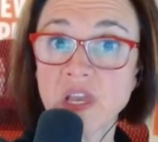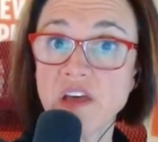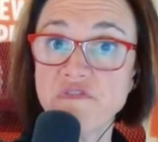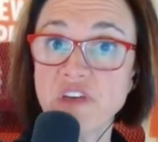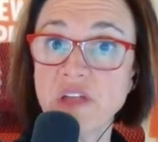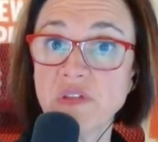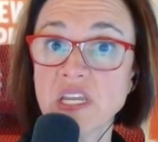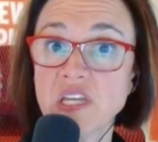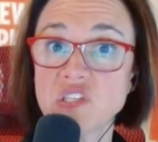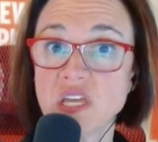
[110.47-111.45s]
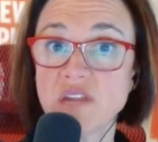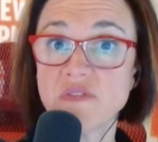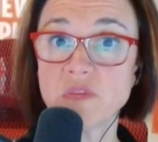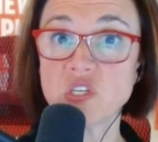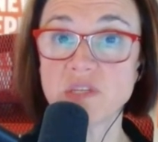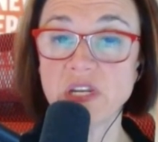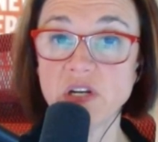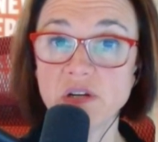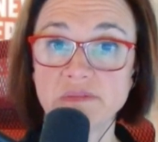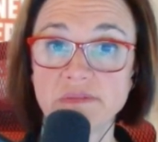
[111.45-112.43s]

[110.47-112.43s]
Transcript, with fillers: a felony instead of a misdemeanor.